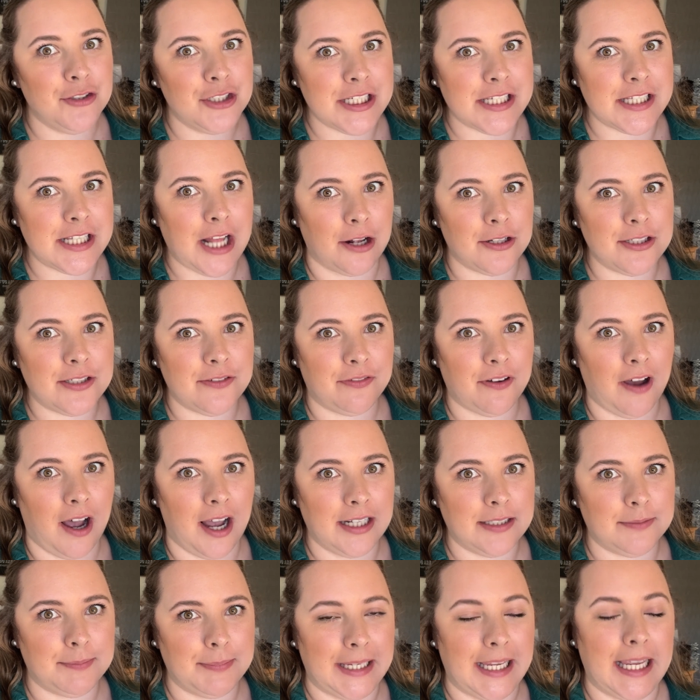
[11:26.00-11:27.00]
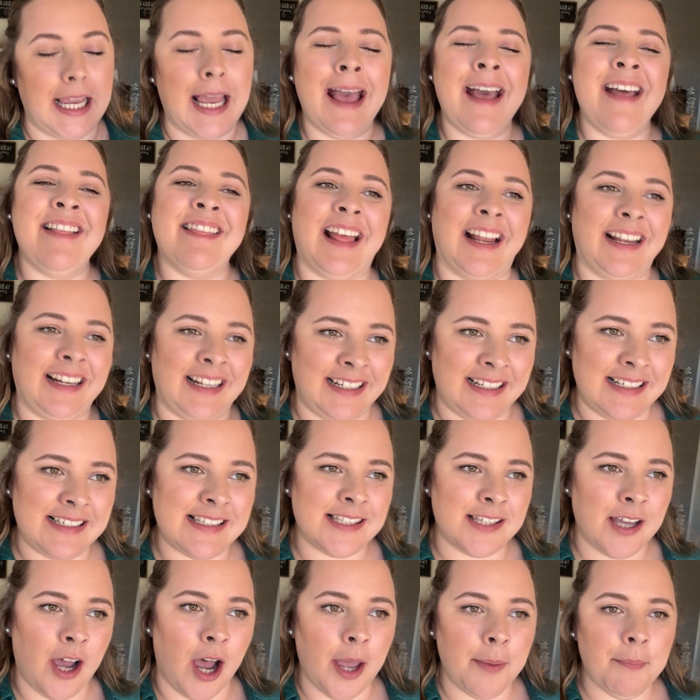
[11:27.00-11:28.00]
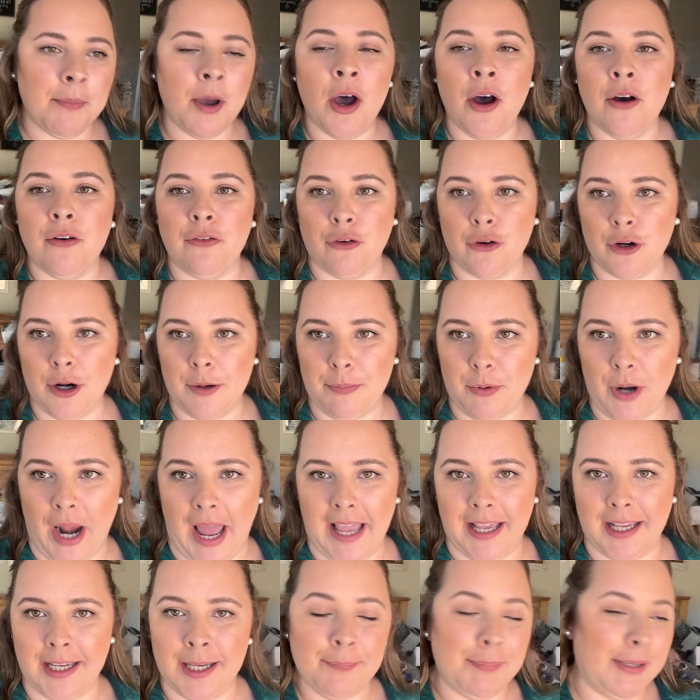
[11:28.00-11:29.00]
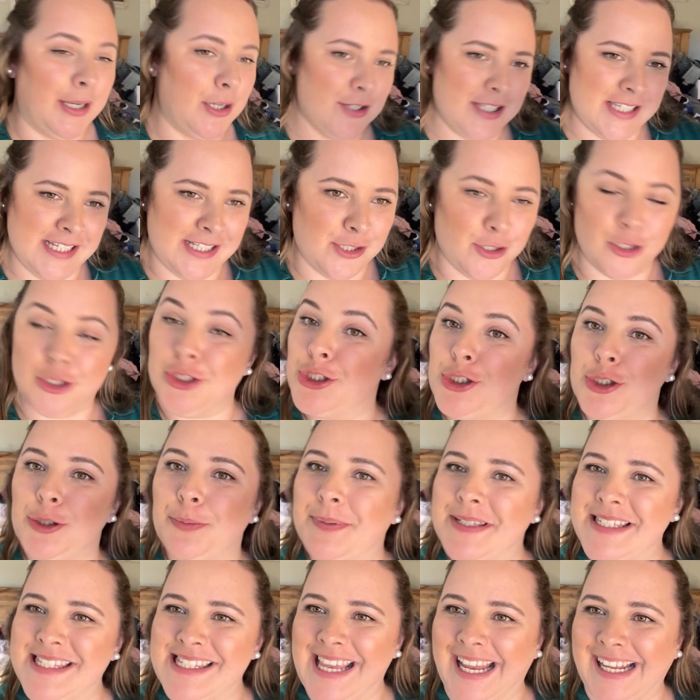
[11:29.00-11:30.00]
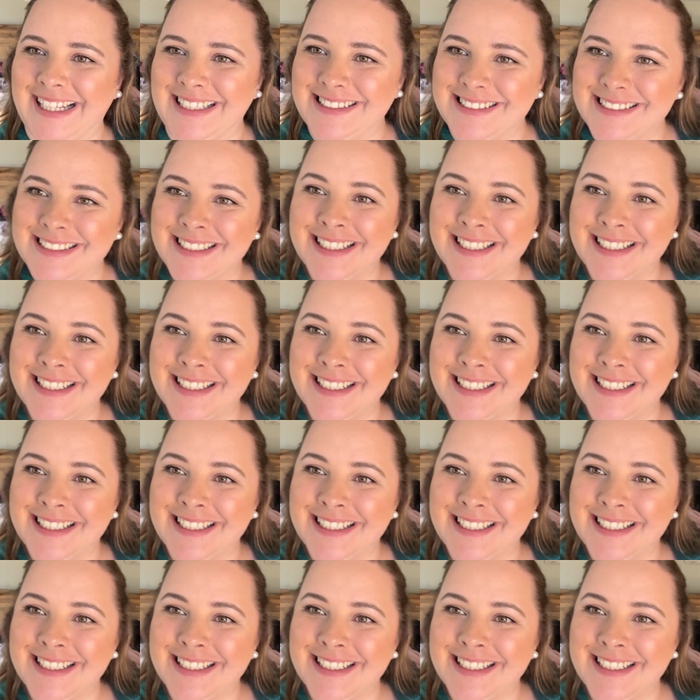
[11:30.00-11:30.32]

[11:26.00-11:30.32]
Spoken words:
just notified me that it is time for a break because it's on 2%.